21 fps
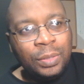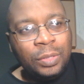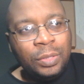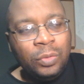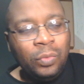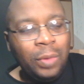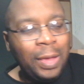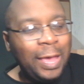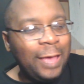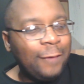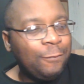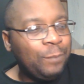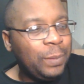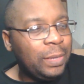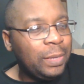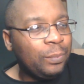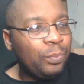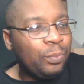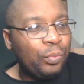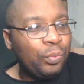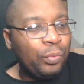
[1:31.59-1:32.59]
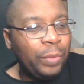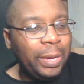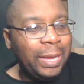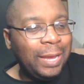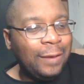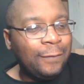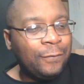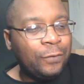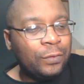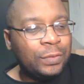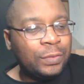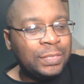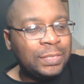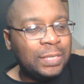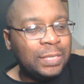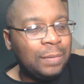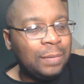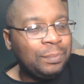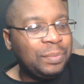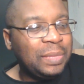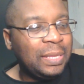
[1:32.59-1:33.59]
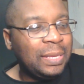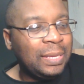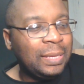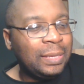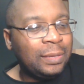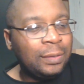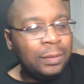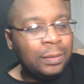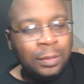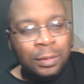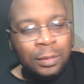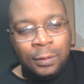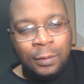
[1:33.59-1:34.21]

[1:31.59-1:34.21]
You have been praying for something,